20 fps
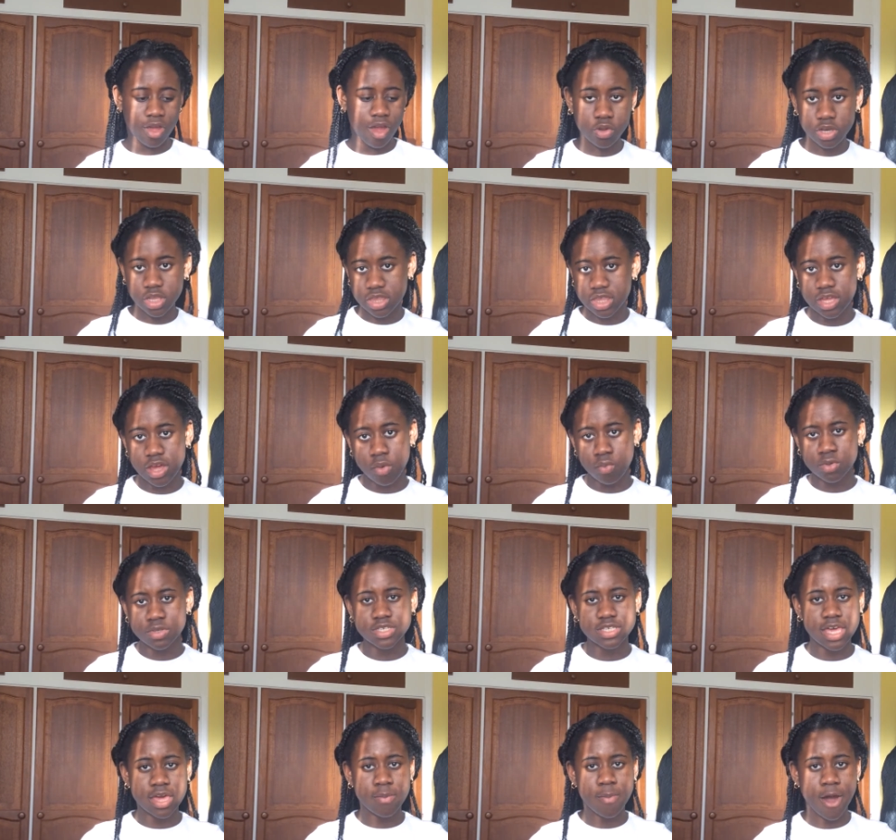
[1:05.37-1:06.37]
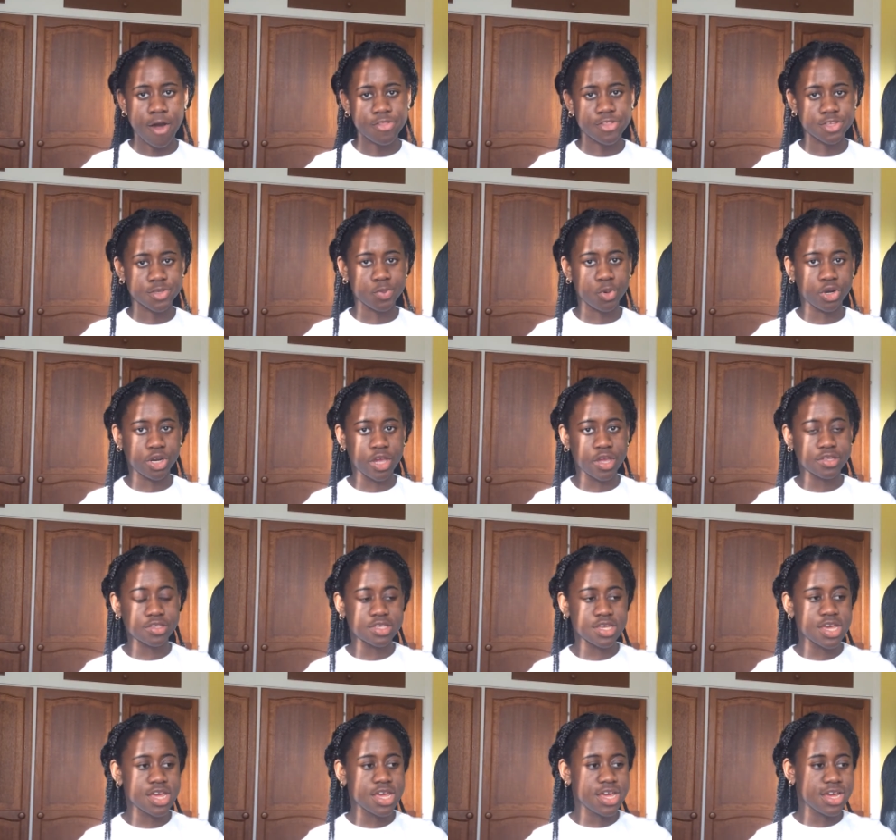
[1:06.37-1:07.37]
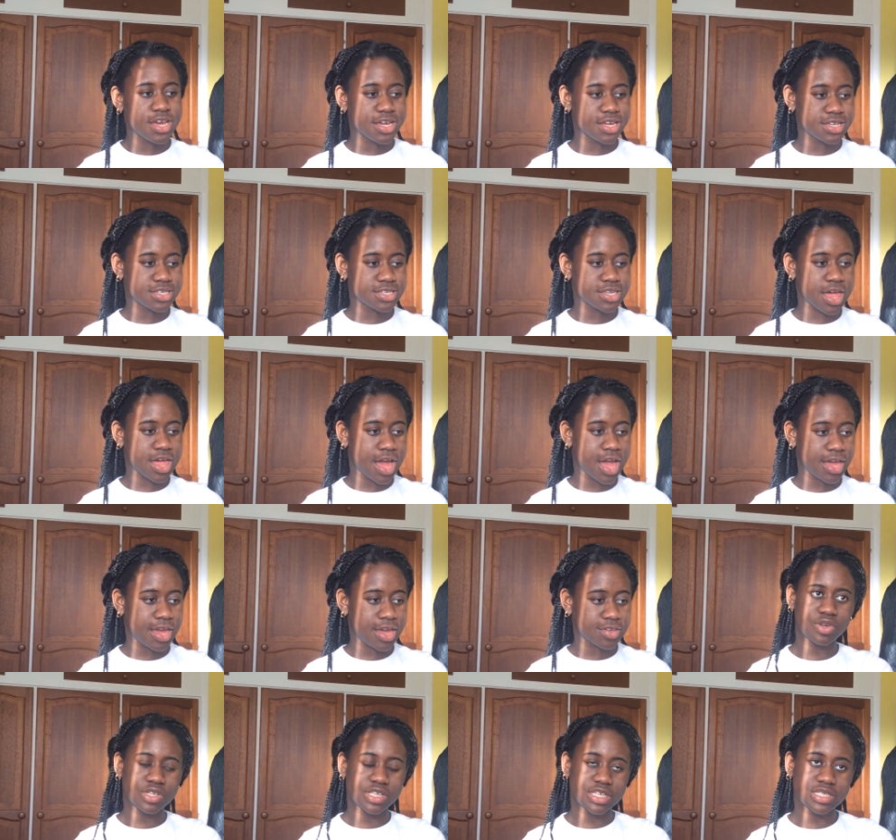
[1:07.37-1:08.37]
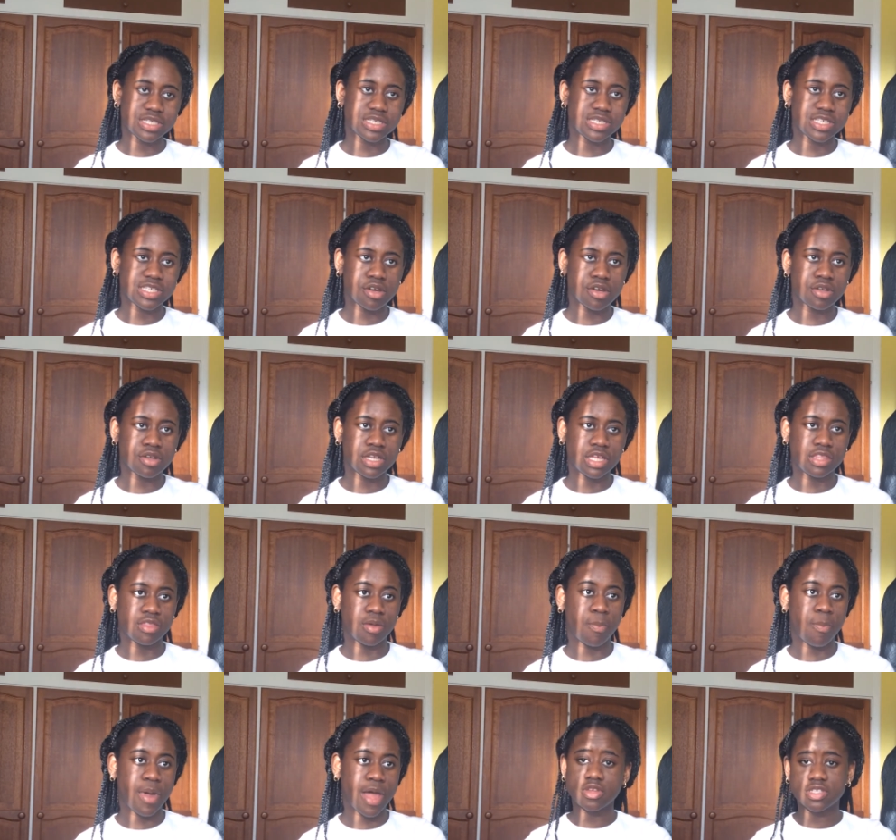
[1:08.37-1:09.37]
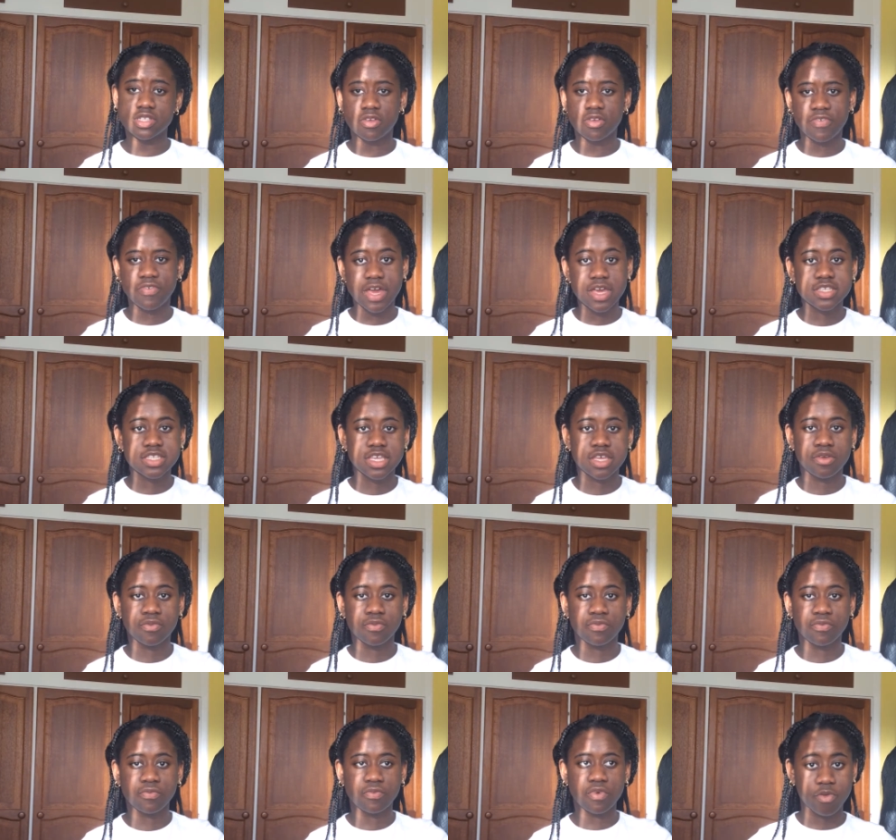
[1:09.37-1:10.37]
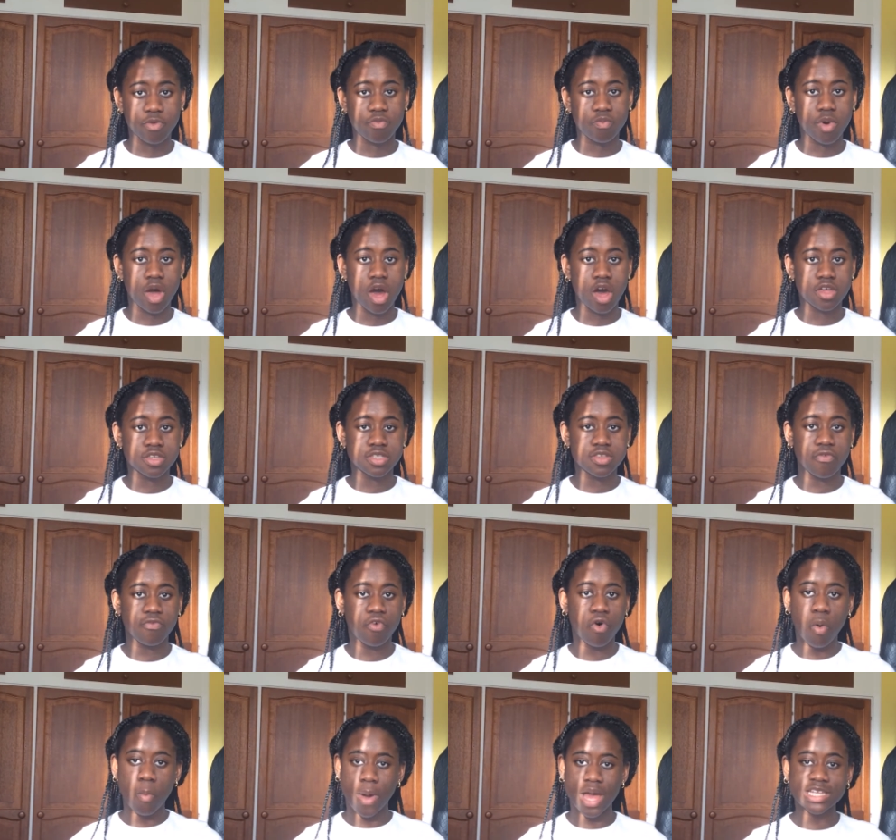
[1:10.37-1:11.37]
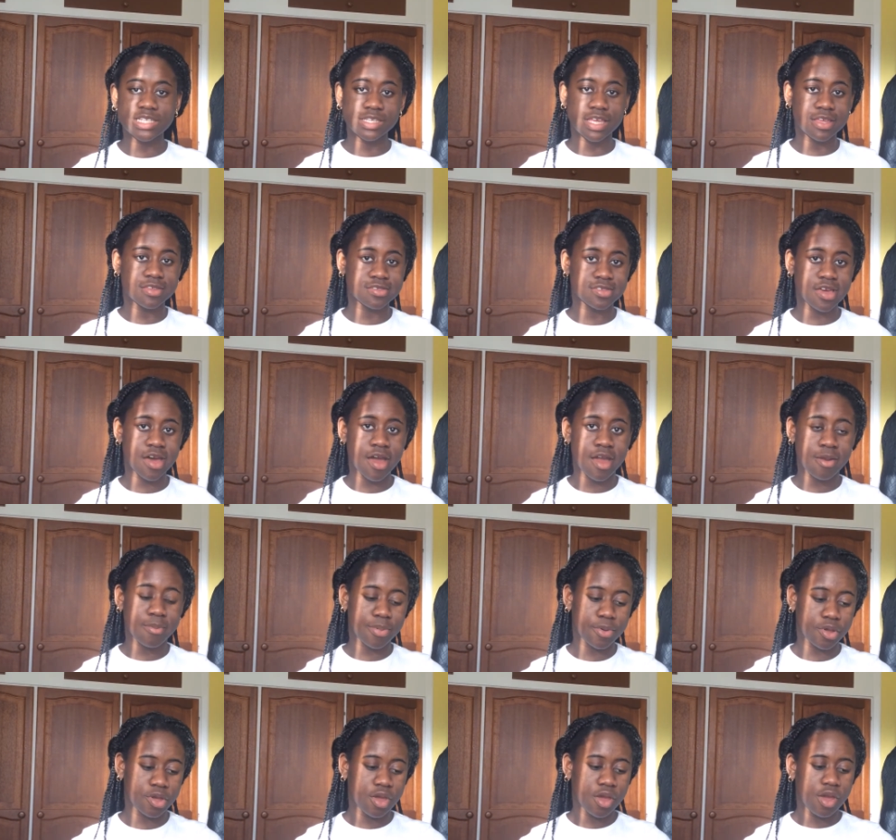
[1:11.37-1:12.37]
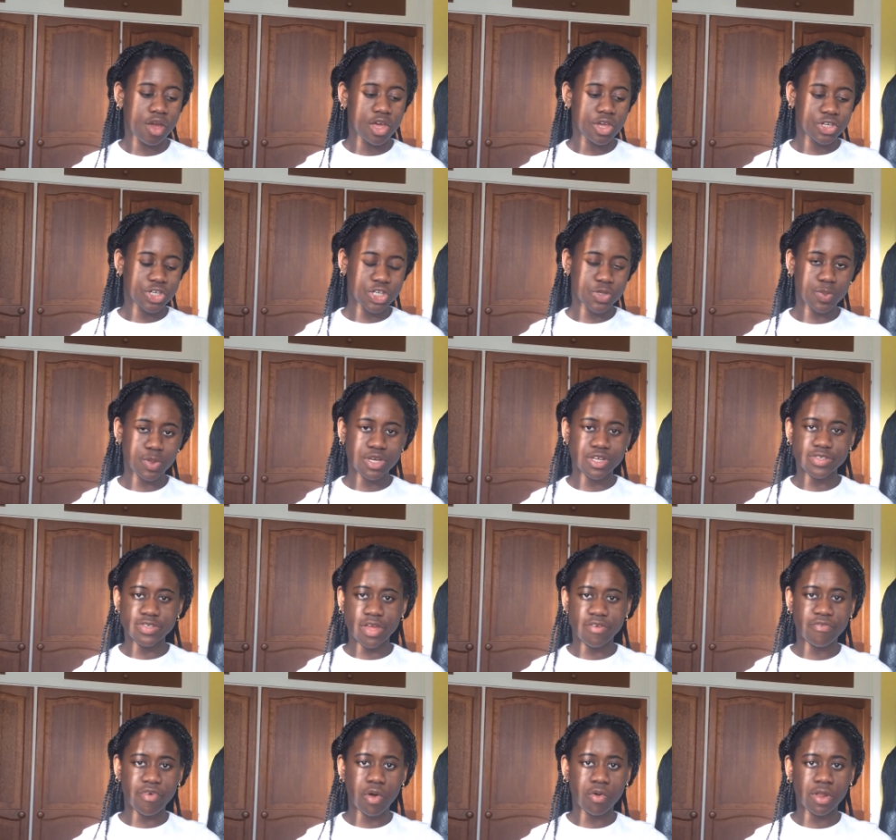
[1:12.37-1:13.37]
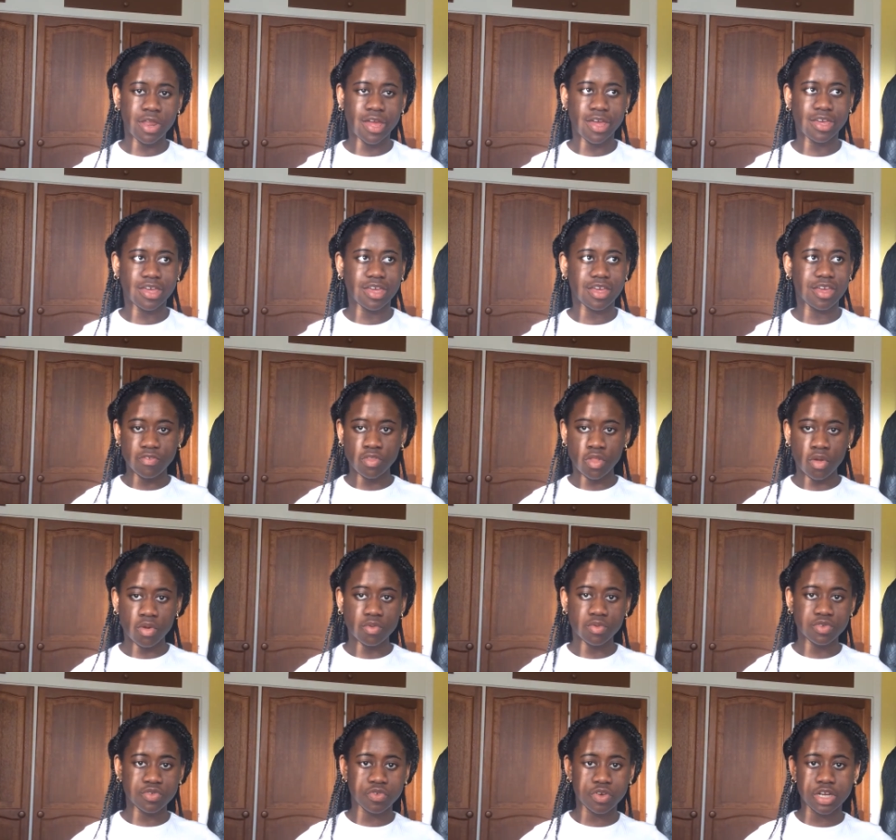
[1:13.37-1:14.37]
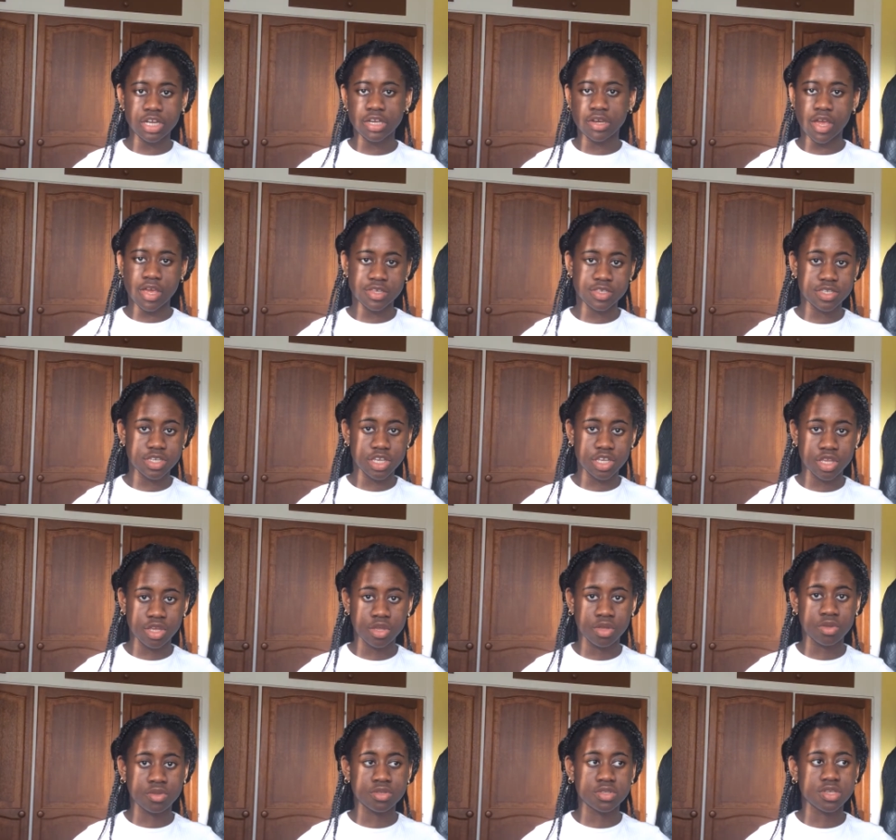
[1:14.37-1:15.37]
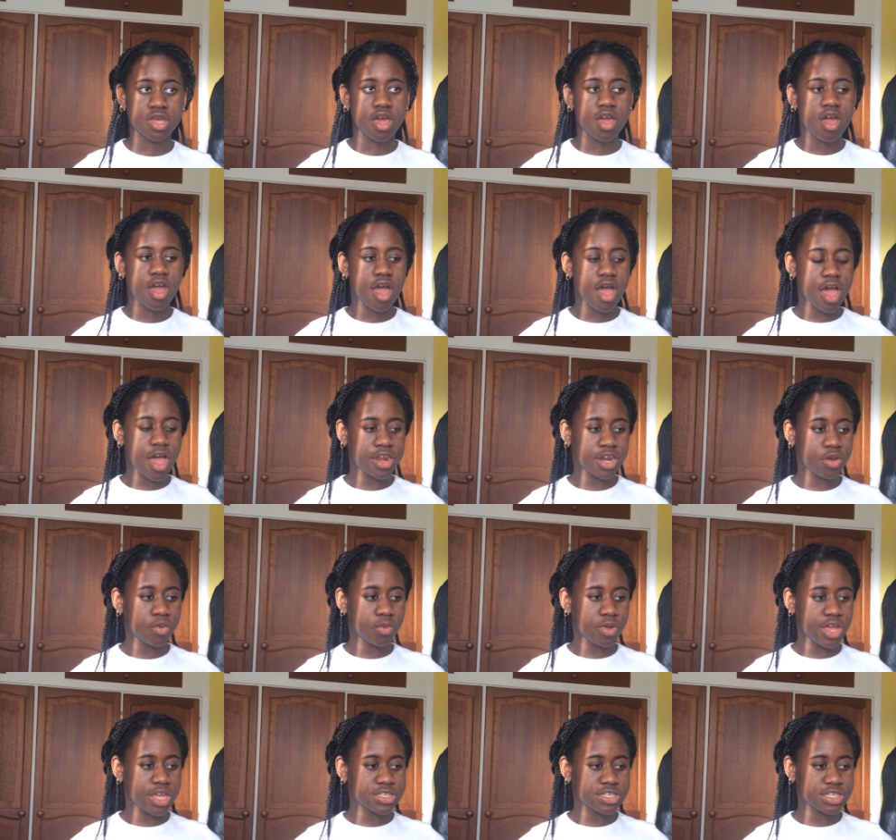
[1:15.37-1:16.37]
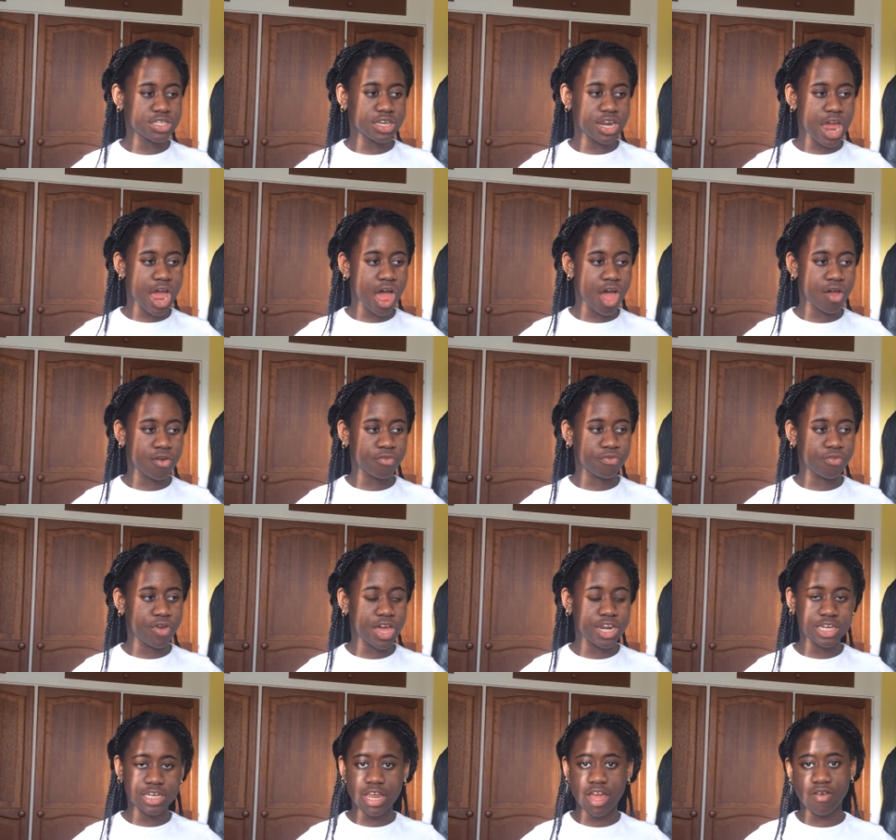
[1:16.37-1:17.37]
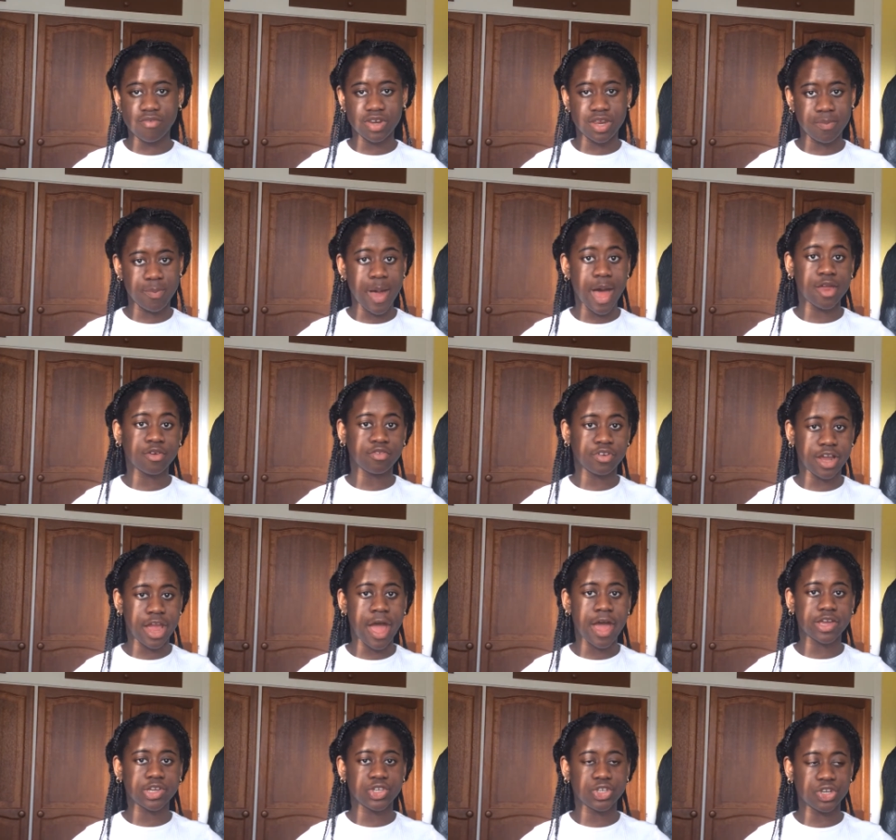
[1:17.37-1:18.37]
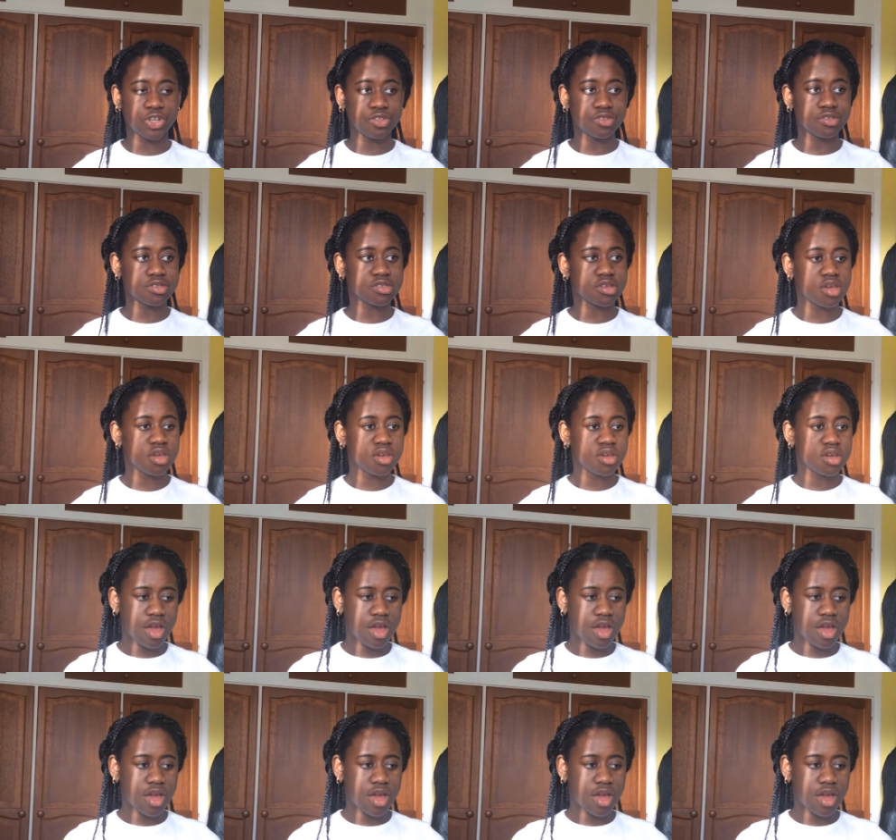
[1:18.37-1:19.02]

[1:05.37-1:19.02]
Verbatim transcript: The only thing I would say about this product is that it's not necessarily the most effective type of mask for my skin type, just because I felt like, even though it was really nice to use and I didn't have any bad reactions,